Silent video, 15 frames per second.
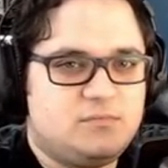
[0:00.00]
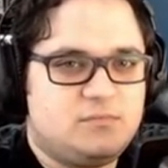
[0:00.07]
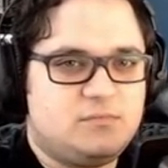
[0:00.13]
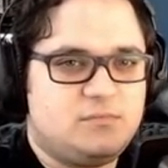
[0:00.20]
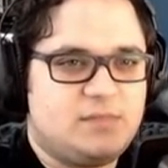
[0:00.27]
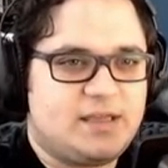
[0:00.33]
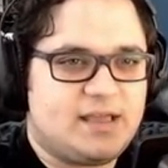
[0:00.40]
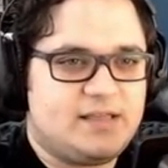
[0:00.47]

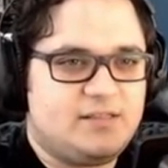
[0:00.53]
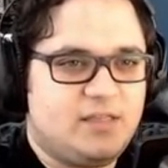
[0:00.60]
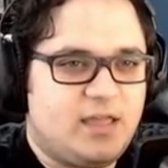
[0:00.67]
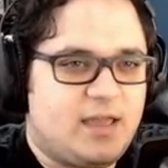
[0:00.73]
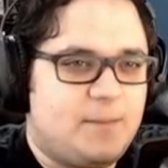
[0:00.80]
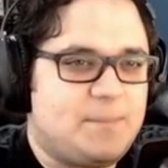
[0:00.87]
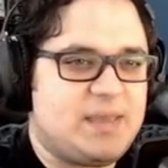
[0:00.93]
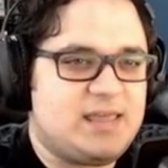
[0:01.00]
Like a, like
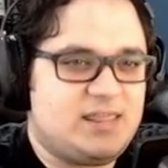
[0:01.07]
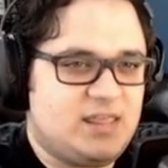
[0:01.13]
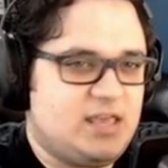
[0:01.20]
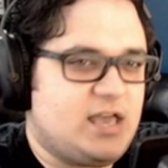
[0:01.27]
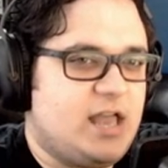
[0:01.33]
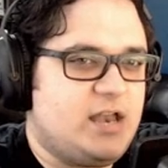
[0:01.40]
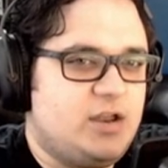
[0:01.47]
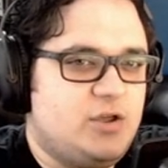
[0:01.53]
a big thing
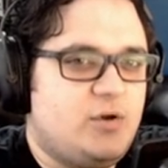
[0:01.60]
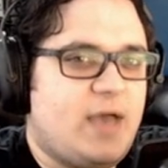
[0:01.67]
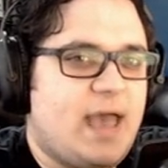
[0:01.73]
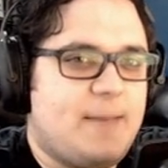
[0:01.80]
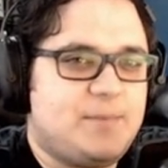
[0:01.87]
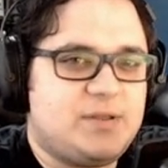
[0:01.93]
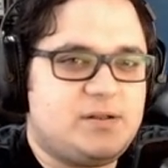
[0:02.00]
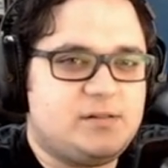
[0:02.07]
I knew
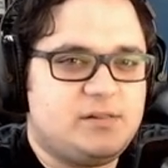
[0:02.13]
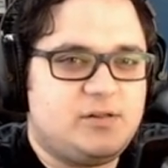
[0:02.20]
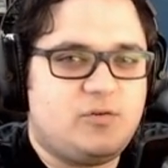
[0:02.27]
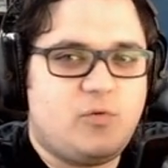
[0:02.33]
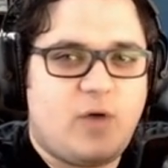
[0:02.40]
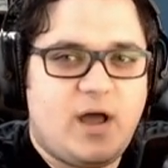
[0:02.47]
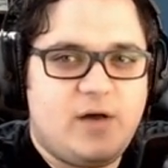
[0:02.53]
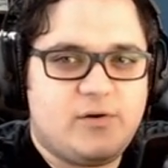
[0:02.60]
happened a little
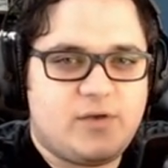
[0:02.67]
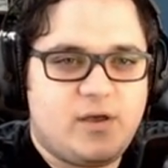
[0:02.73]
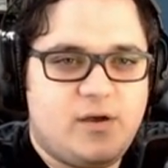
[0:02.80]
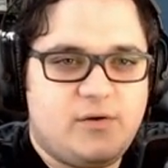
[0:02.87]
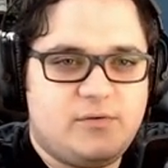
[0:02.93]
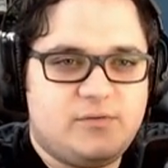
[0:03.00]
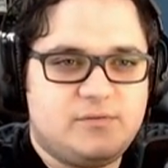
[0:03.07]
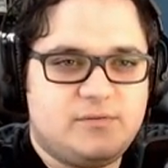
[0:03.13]
while
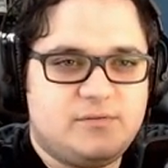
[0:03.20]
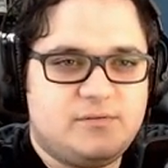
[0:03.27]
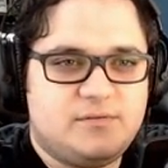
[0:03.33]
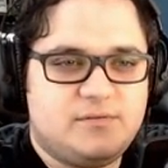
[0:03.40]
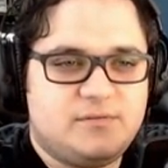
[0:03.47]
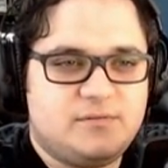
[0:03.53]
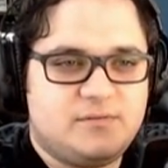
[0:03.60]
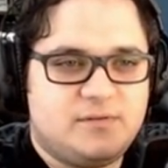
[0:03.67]
ago.
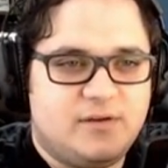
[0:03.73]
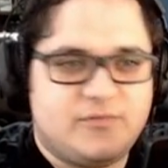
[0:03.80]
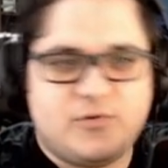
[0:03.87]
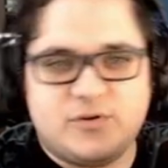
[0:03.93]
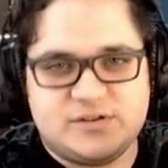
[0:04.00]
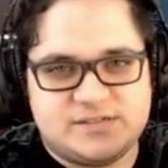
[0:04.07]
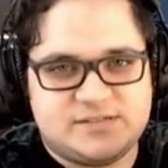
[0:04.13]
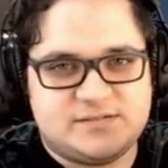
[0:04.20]
Of
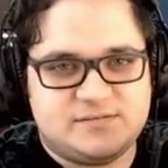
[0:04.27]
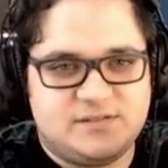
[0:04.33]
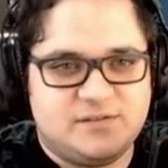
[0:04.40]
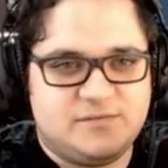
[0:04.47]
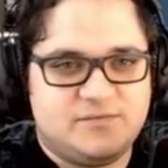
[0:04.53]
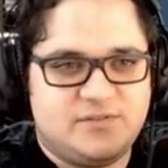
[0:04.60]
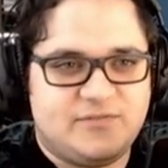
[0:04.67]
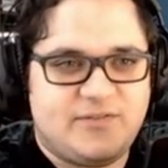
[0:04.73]
course,
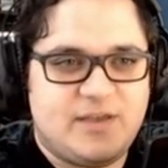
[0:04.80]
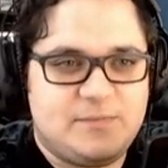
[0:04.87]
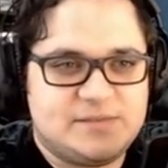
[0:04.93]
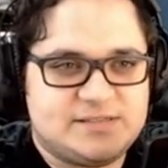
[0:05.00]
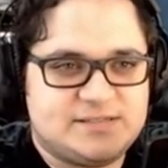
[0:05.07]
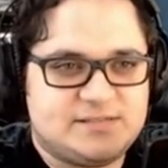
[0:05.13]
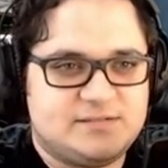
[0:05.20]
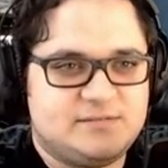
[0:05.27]
the the
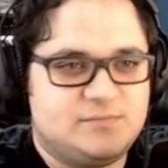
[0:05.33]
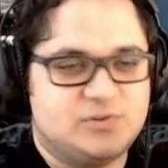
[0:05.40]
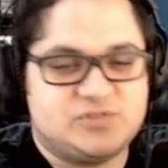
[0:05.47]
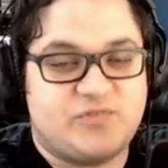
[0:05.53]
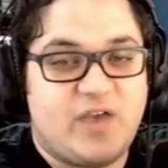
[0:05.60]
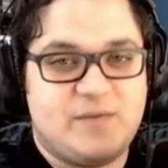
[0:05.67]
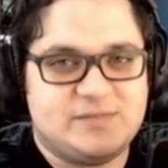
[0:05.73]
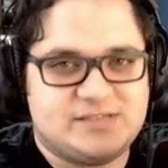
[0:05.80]
famous, most
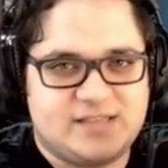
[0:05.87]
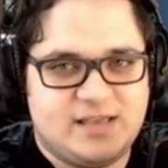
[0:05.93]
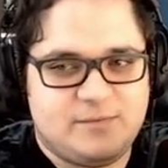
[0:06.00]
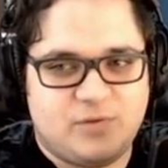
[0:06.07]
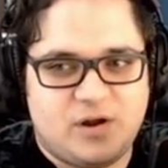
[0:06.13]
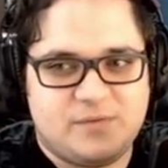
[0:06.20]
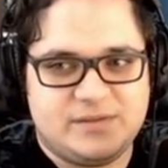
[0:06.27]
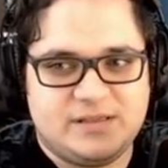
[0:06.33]
famous thing
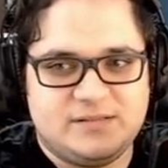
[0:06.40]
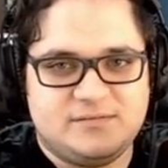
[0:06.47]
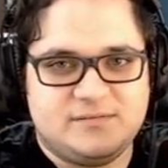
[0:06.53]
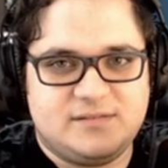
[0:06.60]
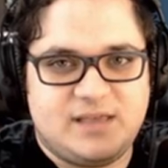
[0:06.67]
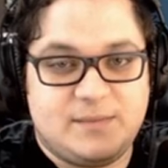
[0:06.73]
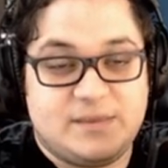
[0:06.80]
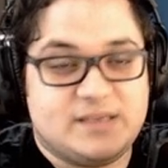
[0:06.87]
probably in
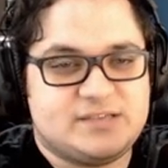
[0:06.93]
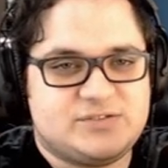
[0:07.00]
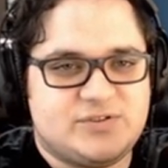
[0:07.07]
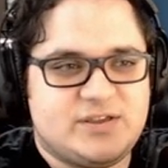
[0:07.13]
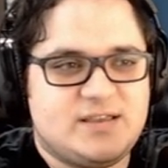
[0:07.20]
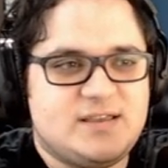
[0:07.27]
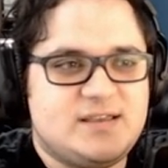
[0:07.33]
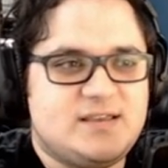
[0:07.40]
gaming
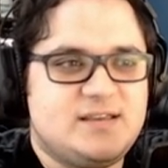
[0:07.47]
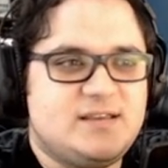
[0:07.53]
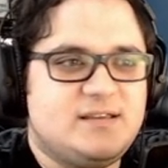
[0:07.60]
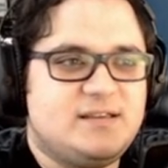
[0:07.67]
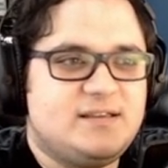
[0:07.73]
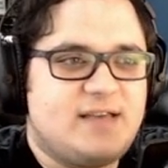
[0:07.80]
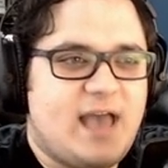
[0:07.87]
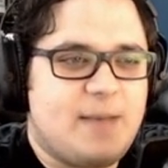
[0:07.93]
history
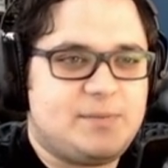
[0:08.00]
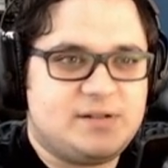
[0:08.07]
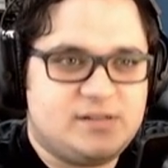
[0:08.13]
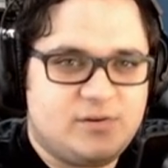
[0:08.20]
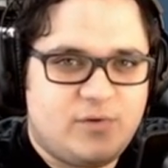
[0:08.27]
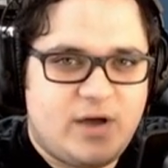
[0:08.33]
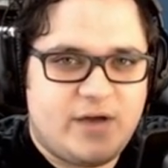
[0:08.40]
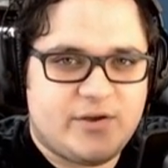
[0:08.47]
happened a
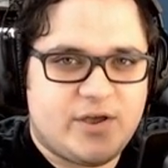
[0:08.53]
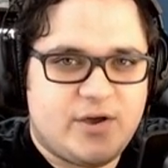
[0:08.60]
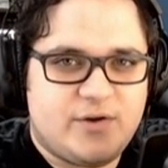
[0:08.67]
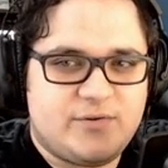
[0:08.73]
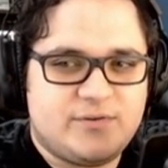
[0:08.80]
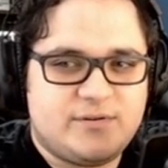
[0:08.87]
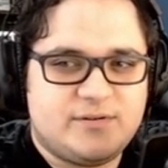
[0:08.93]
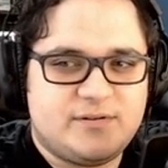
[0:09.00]
little while
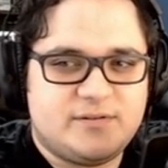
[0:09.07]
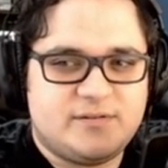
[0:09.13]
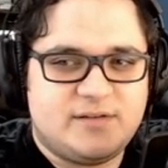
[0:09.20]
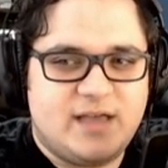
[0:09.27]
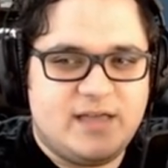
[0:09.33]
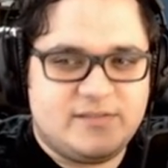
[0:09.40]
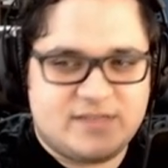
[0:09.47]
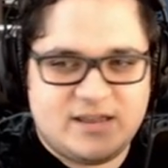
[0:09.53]
ago.
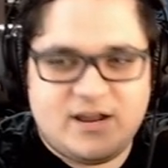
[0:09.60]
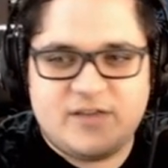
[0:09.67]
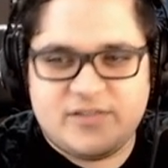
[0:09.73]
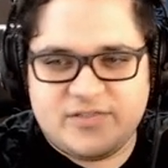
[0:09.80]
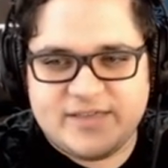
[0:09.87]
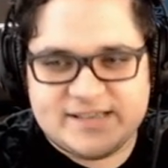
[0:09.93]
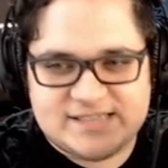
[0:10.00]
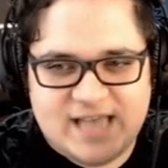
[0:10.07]
And then other
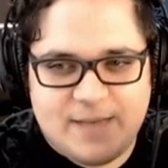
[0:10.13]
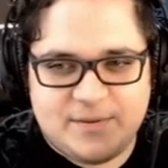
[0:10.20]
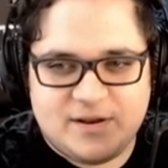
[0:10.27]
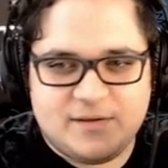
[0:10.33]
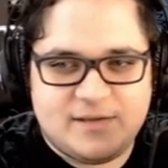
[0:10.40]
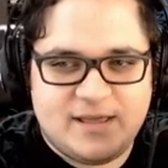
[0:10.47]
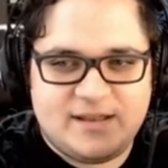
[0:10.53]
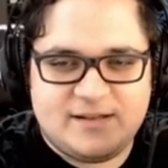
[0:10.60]
things happen.
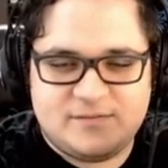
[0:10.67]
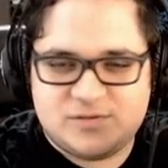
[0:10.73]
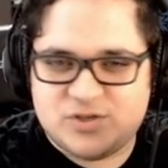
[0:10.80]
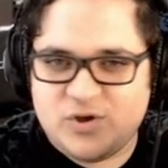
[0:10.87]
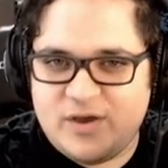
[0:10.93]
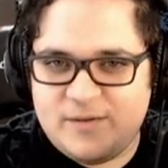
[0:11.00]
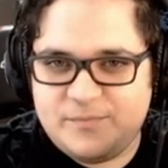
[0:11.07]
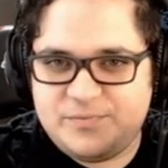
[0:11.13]
And
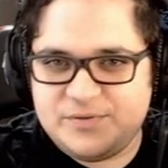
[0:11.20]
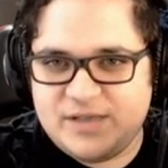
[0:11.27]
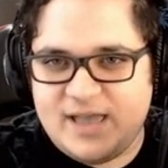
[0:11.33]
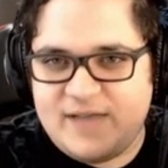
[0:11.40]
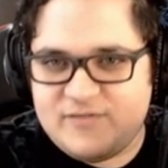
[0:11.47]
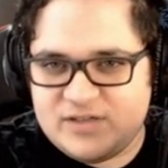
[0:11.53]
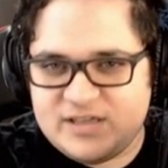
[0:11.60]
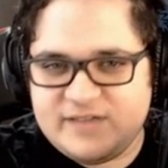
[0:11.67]
so
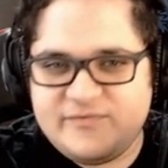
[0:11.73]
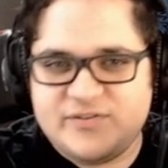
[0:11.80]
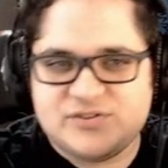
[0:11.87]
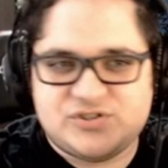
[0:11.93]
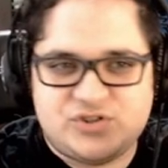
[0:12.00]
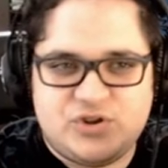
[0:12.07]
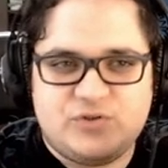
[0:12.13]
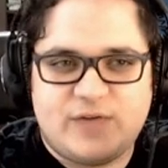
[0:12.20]
everything feels
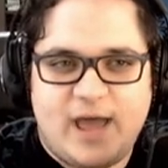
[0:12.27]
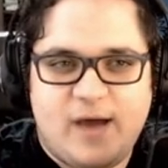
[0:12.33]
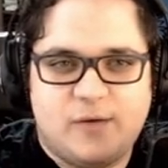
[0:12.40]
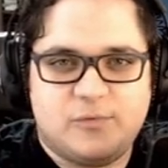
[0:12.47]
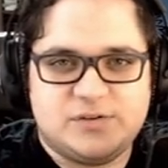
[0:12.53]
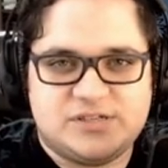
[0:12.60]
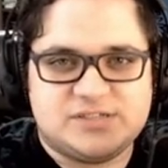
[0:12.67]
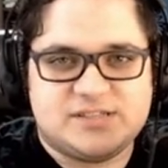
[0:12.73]
new now,
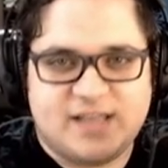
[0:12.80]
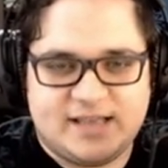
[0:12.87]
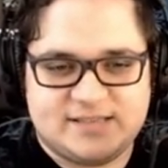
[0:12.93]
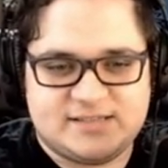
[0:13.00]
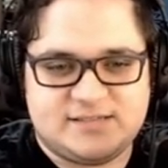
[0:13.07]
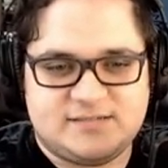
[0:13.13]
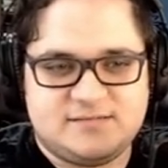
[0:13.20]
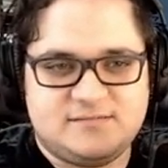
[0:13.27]
which is
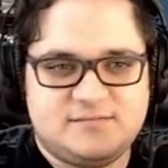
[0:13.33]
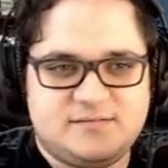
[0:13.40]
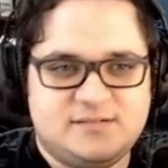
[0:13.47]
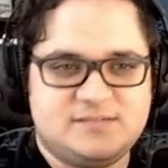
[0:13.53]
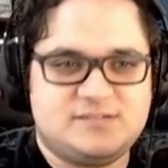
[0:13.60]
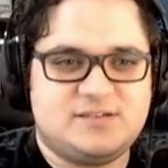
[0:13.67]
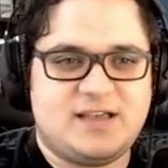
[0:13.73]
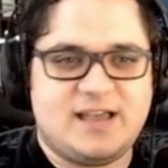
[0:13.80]
nice.
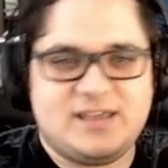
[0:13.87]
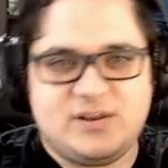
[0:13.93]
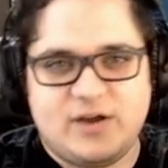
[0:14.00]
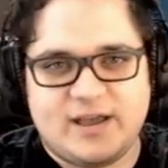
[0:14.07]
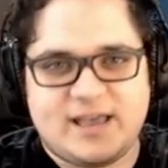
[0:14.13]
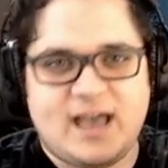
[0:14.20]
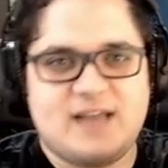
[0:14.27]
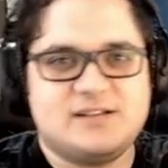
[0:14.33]
Because, you know, I
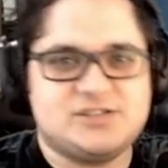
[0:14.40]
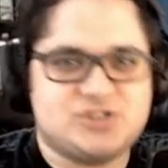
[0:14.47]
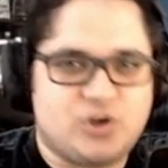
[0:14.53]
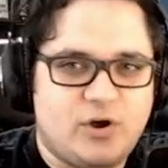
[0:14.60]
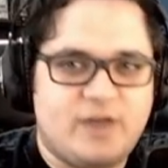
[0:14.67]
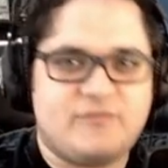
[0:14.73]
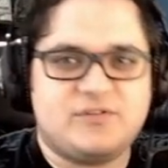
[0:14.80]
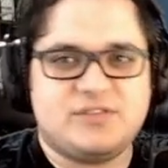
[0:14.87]
kind of saw
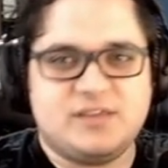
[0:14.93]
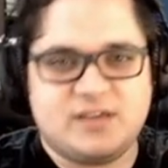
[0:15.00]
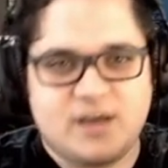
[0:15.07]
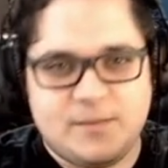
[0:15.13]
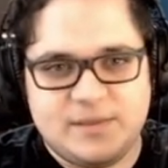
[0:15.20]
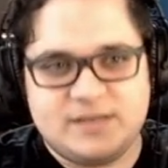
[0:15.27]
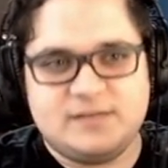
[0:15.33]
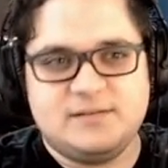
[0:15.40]
everything
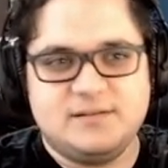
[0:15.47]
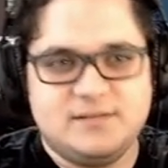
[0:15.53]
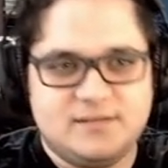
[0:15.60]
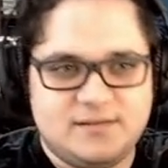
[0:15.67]
come in.